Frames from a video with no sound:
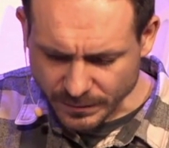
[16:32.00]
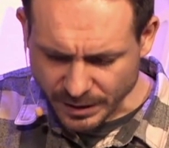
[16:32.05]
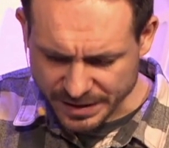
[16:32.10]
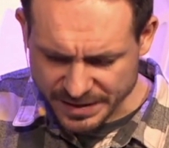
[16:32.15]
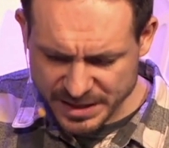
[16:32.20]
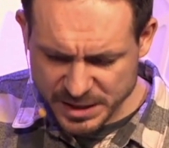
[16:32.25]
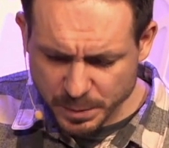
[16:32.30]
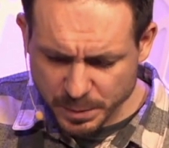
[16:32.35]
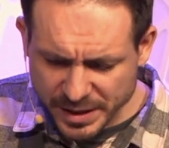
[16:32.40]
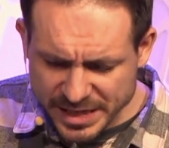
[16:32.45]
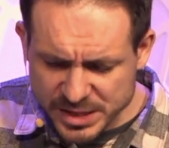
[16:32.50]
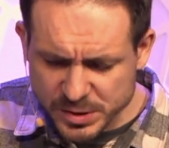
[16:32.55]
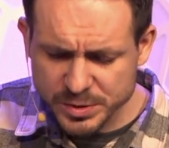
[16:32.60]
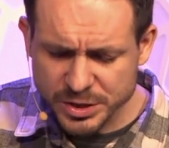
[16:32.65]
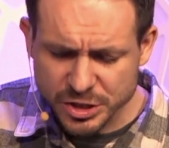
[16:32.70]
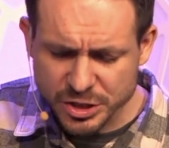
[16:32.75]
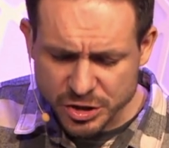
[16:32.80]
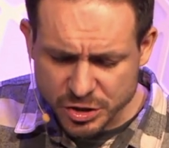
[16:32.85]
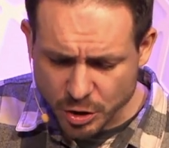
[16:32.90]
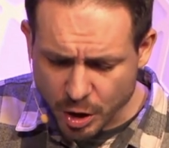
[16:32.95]
This place
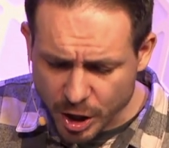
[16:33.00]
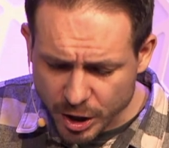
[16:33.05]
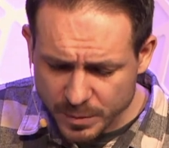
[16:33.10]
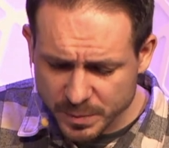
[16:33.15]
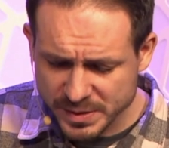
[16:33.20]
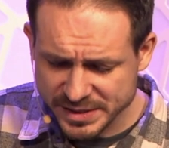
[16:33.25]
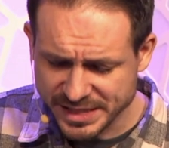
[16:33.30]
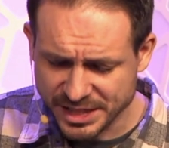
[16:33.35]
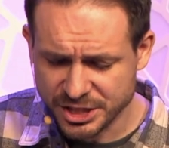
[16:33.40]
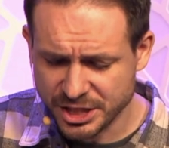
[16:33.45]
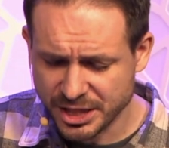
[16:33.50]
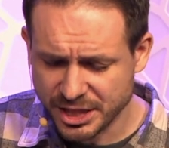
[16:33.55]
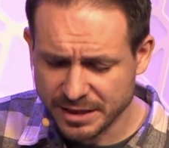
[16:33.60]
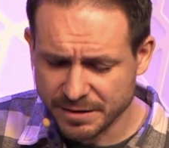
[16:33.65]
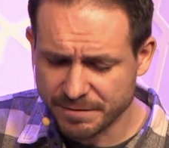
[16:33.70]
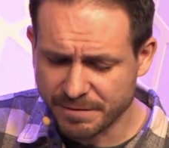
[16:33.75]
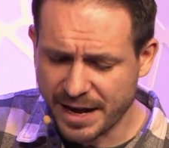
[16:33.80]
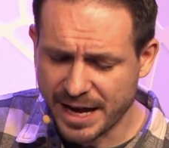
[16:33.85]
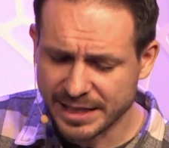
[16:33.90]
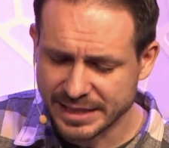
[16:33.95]
was a strong position in
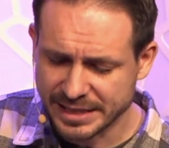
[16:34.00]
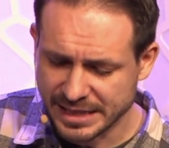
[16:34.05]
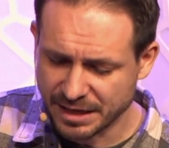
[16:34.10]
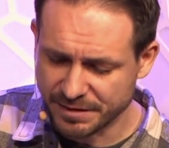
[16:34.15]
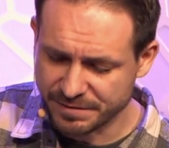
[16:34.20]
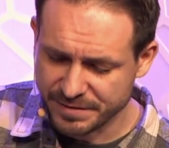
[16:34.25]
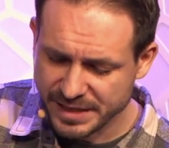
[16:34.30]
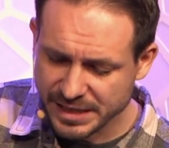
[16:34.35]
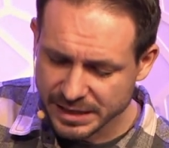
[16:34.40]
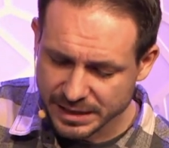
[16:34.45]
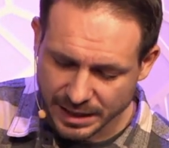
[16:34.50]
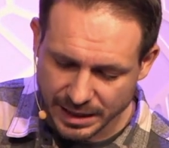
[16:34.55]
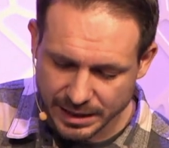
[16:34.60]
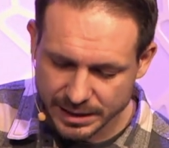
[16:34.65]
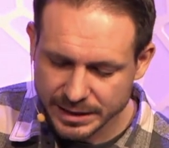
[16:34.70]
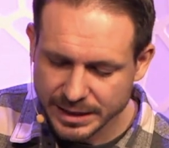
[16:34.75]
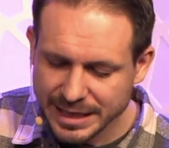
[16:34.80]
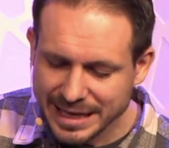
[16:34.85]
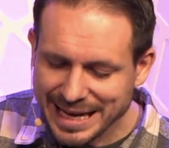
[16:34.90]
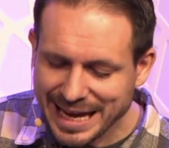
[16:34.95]
the valley of
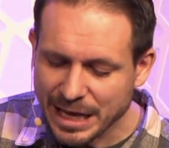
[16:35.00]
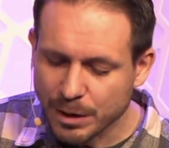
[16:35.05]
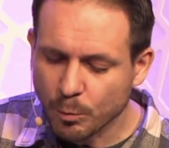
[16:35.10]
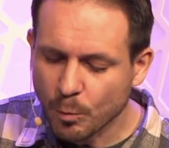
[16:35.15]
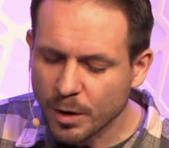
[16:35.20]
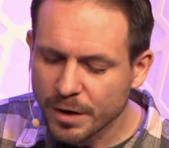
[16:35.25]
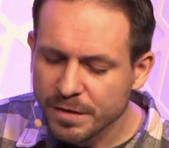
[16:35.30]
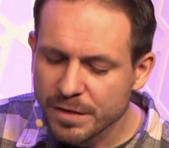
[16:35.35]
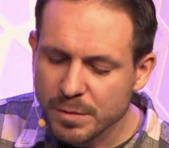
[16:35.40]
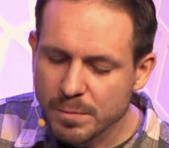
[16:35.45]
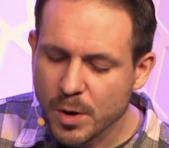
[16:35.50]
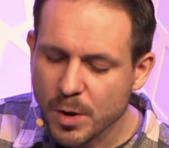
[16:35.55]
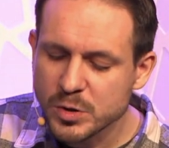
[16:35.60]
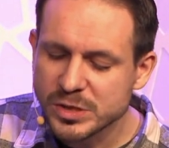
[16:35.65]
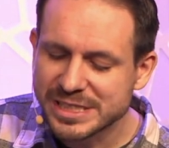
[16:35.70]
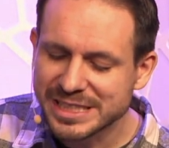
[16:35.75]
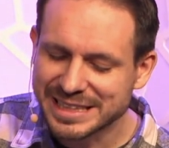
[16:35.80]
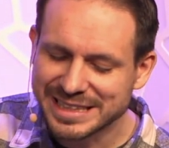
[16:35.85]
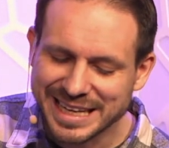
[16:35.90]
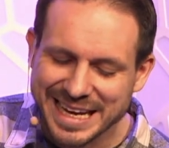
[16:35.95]
Elah and one of the
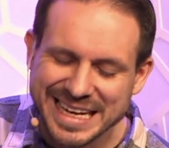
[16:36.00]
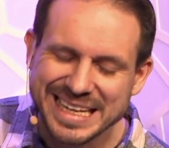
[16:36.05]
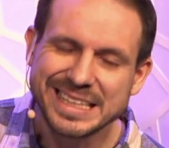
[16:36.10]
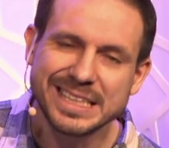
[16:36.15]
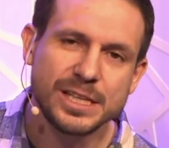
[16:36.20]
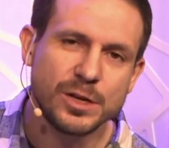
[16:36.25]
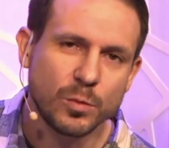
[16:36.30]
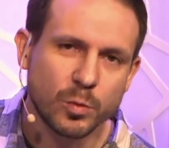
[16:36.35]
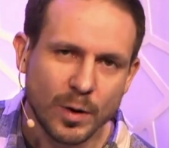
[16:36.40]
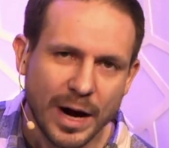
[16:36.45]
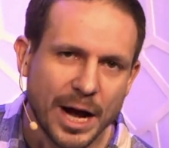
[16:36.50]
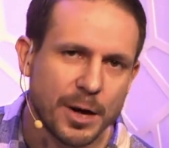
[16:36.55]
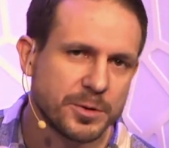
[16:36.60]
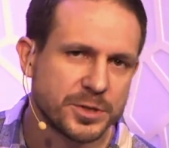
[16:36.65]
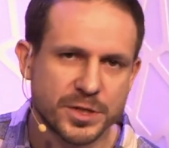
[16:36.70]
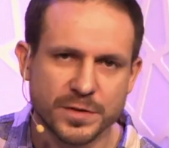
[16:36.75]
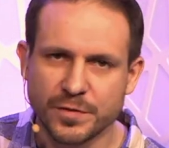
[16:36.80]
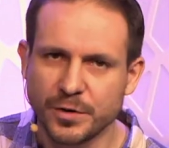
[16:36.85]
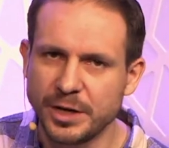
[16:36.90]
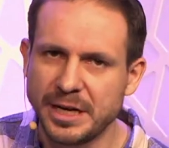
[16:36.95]
most likely
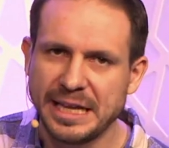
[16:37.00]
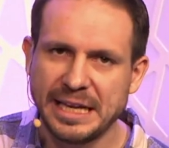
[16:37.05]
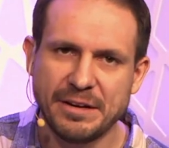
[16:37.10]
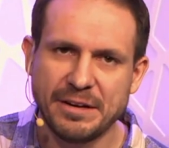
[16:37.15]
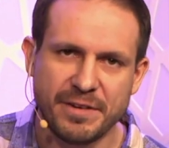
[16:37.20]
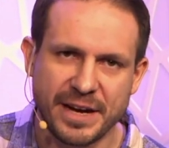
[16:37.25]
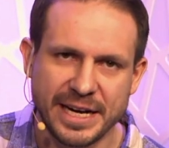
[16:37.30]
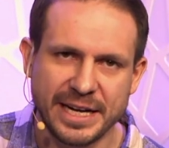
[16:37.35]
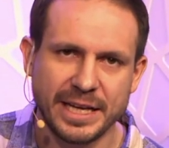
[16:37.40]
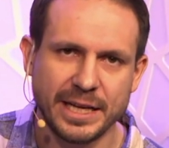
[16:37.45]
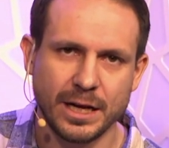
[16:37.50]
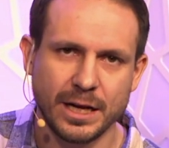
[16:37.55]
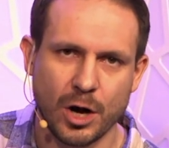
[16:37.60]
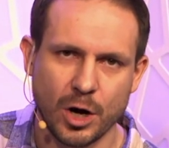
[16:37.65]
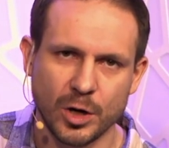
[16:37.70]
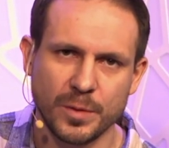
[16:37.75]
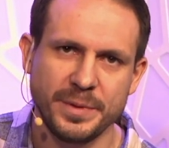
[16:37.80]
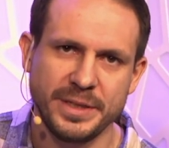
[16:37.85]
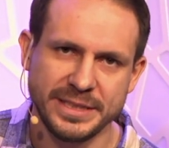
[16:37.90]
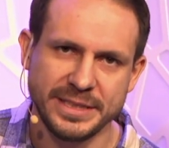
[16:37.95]
routes for an invading
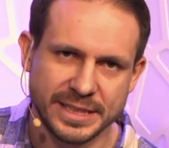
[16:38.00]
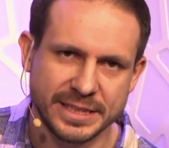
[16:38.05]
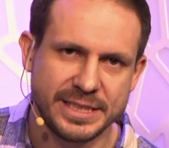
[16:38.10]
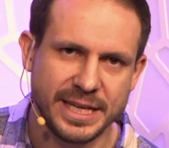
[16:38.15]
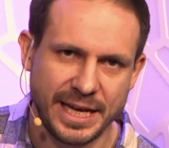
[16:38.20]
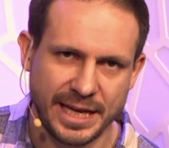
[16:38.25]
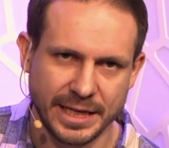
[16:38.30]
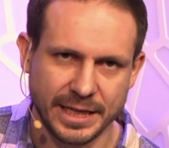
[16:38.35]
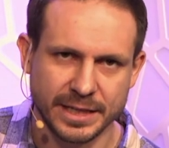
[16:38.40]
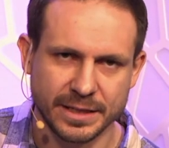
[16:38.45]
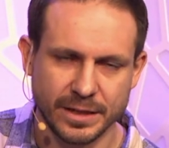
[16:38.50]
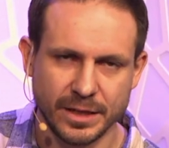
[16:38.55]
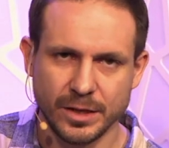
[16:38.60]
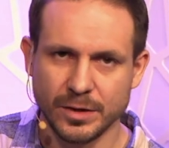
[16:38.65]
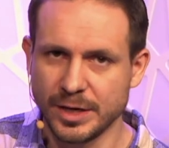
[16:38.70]
army to take.